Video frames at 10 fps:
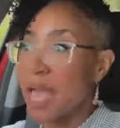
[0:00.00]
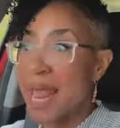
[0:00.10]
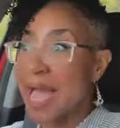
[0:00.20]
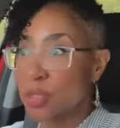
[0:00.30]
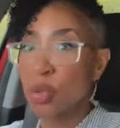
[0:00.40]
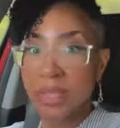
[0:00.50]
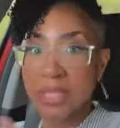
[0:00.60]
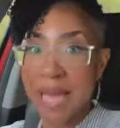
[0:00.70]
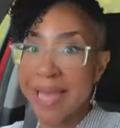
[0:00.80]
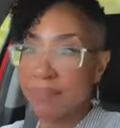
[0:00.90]
And
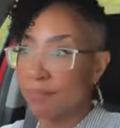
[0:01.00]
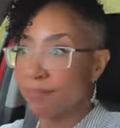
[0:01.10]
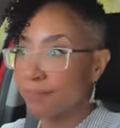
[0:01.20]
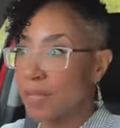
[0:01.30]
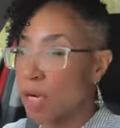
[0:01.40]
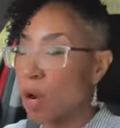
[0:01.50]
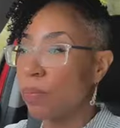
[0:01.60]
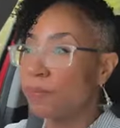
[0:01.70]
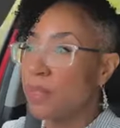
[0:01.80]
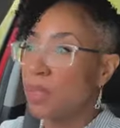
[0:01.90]
actually like, you
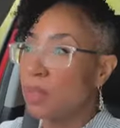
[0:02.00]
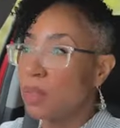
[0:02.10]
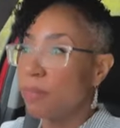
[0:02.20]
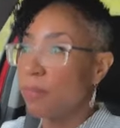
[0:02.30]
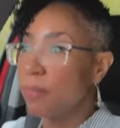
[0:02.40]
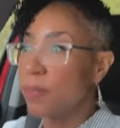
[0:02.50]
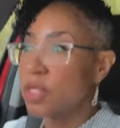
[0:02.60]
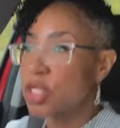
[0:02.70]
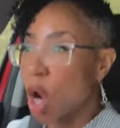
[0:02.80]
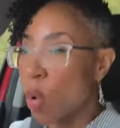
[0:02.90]
know,
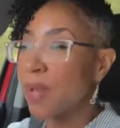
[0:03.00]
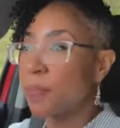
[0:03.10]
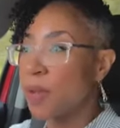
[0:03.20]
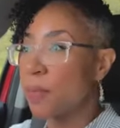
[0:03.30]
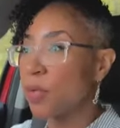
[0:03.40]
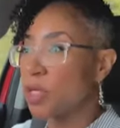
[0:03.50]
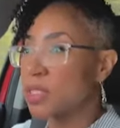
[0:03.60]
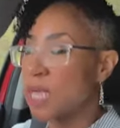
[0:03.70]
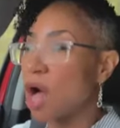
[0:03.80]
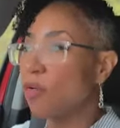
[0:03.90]
showing people
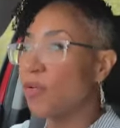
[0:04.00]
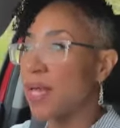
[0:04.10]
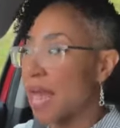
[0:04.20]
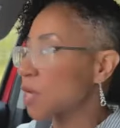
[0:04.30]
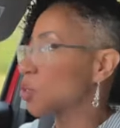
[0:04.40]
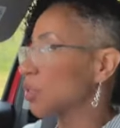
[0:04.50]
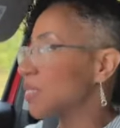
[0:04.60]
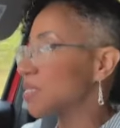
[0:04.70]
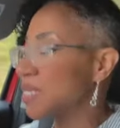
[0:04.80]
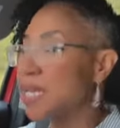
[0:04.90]
yourself and
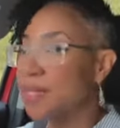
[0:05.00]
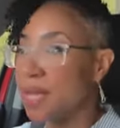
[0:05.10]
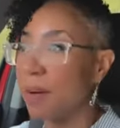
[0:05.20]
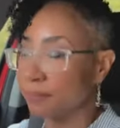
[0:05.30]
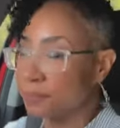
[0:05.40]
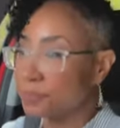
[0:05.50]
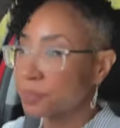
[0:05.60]
actually seeing them.